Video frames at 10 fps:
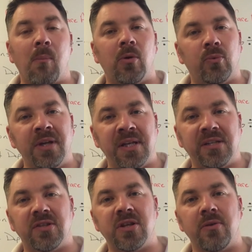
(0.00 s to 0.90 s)
but we
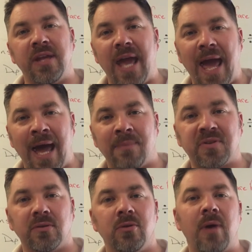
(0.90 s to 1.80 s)
need to know the
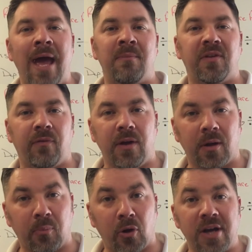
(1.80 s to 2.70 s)
absolute
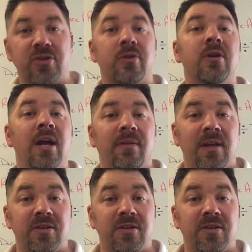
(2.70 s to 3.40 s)
atmospheric pressure